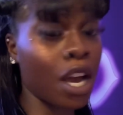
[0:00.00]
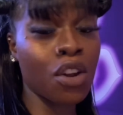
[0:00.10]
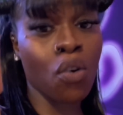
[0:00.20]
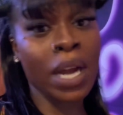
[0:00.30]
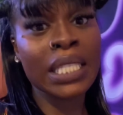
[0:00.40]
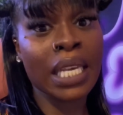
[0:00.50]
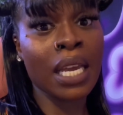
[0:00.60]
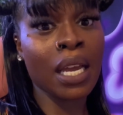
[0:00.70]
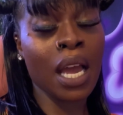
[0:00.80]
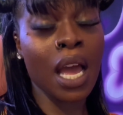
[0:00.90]

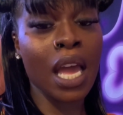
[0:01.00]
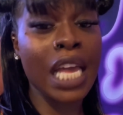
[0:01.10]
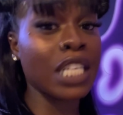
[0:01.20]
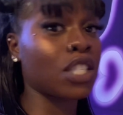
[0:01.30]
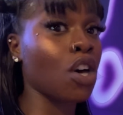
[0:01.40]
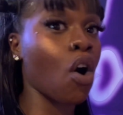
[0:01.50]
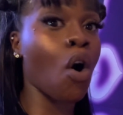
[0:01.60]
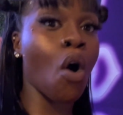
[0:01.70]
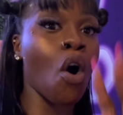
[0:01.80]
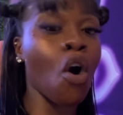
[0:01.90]
anointing is the
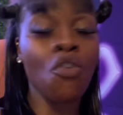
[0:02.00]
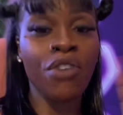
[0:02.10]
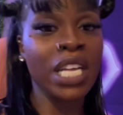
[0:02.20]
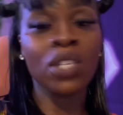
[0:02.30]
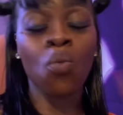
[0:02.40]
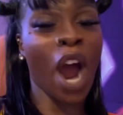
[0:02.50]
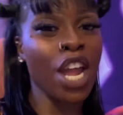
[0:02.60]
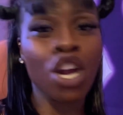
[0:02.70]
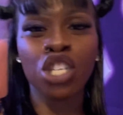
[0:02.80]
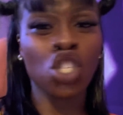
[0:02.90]
whole reason why
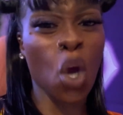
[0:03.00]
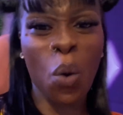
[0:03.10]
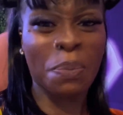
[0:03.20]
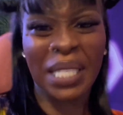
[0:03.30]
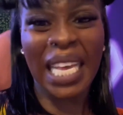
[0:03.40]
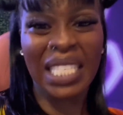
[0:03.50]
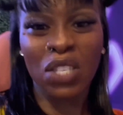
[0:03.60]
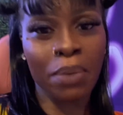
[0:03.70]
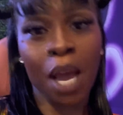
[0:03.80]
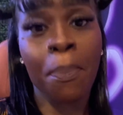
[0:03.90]
you're so obsessed
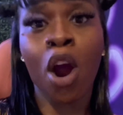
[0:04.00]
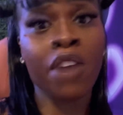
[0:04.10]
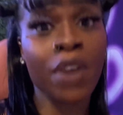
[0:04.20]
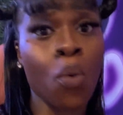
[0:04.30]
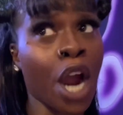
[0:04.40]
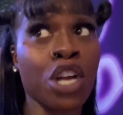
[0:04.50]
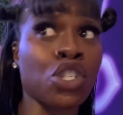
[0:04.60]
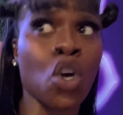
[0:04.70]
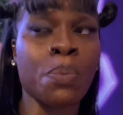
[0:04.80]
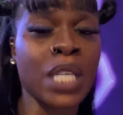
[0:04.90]
to be a part of it. Why you're
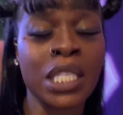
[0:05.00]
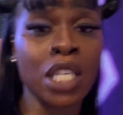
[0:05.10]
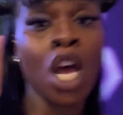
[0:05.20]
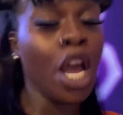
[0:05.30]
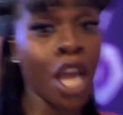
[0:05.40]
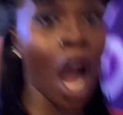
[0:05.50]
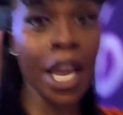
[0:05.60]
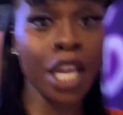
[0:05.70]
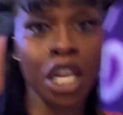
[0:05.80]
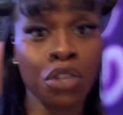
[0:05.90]
so obsessed to, yeah, I
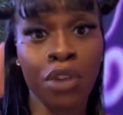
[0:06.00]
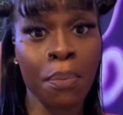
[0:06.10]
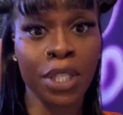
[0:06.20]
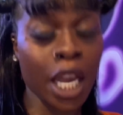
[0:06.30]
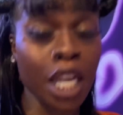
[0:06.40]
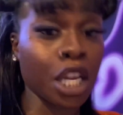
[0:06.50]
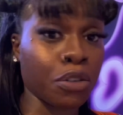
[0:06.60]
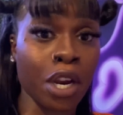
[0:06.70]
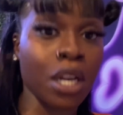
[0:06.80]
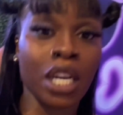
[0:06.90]
can get you numbers. I can get
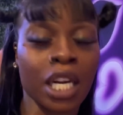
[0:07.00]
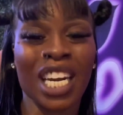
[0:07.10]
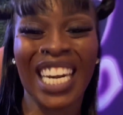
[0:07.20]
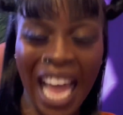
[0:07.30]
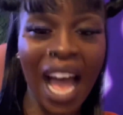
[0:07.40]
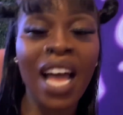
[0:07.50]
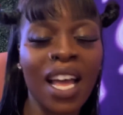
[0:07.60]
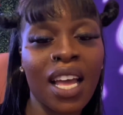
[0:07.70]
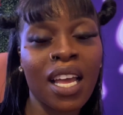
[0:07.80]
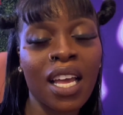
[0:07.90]
you here.
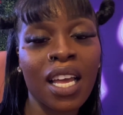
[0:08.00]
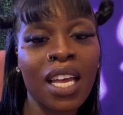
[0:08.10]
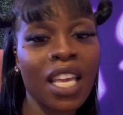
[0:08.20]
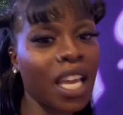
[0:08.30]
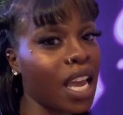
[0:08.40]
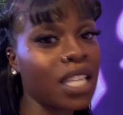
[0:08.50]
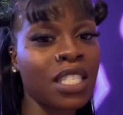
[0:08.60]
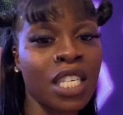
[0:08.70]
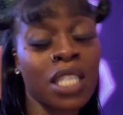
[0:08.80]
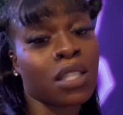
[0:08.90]
It's
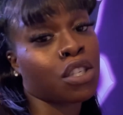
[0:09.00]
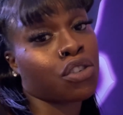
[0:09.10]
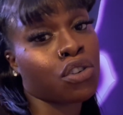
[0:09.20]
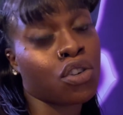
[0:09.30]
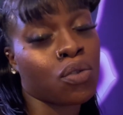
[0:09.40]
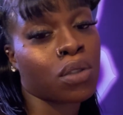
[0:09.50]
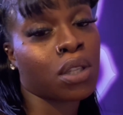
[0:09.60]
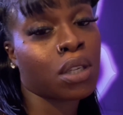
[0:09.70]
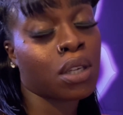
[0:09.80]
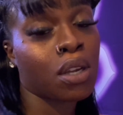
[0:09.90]
just the truth,
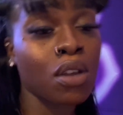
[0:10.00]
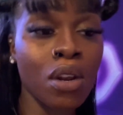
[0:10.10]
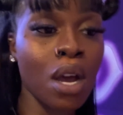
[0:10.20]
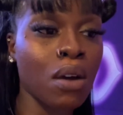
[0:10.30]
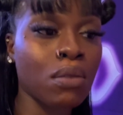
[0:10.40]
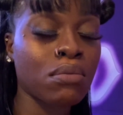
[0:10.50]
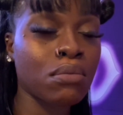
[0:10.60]
you know?